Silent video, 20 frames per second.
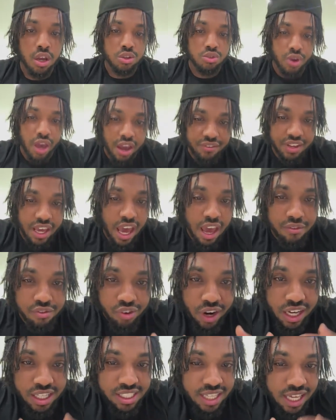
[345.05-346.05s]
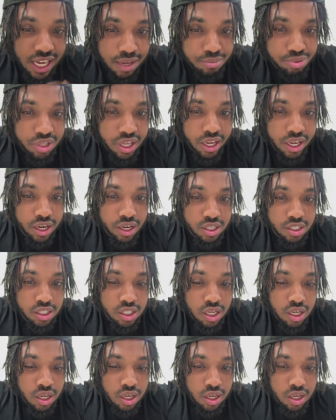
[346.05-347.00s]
You have to have great team players